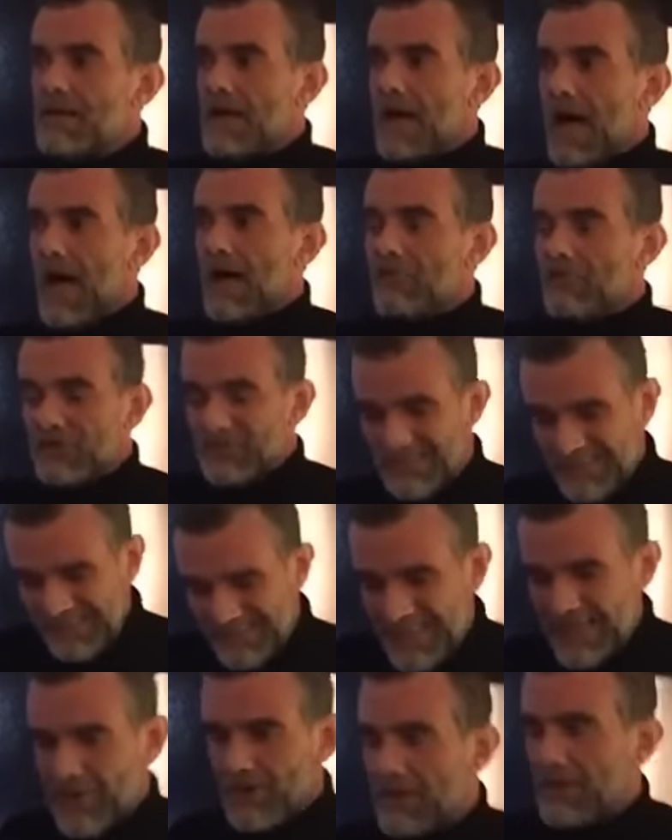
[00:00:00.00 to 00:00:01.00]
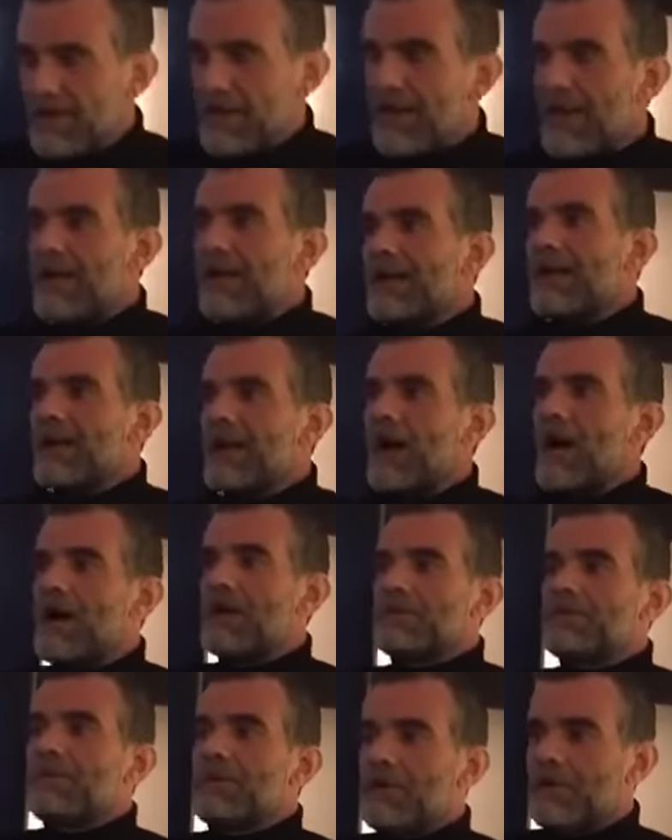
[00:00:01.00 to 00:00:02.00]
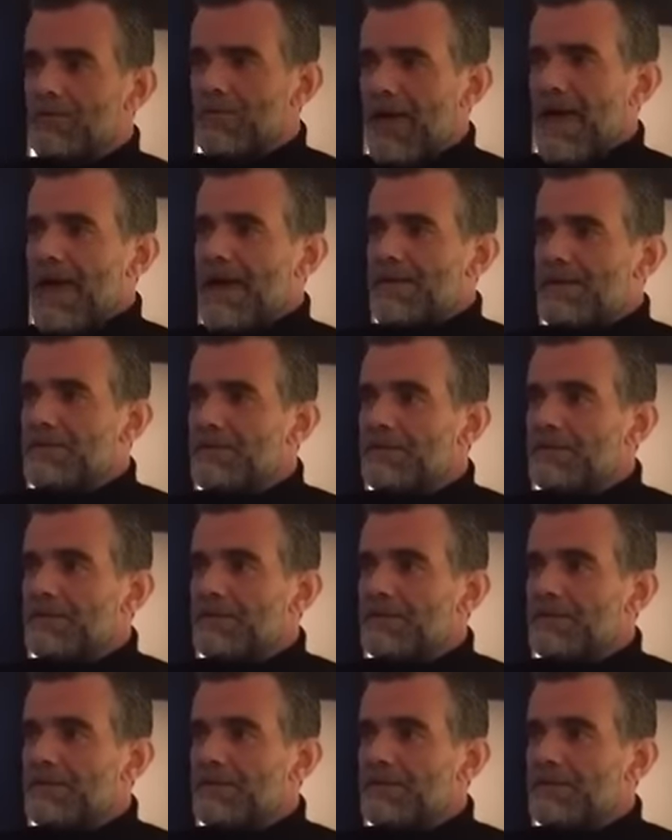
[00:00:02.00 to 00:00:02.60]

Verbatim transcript: I was literally laying in a hospital bed